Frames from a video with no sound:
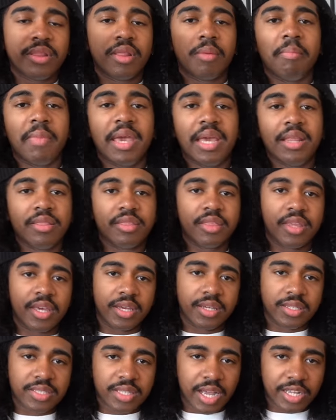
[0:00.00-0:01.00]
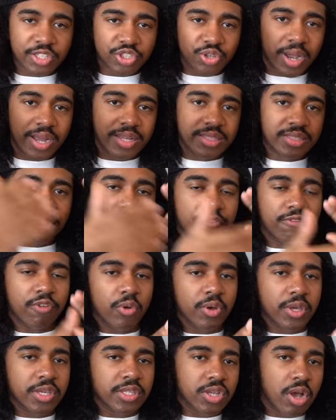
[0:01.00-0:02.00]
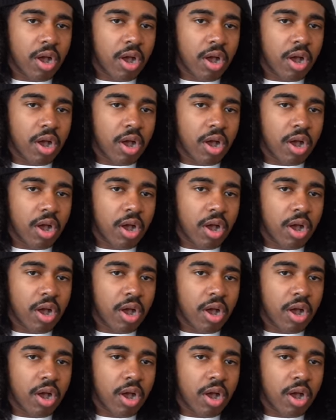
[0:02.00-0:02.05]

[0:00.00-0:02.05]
of the main things I try to focus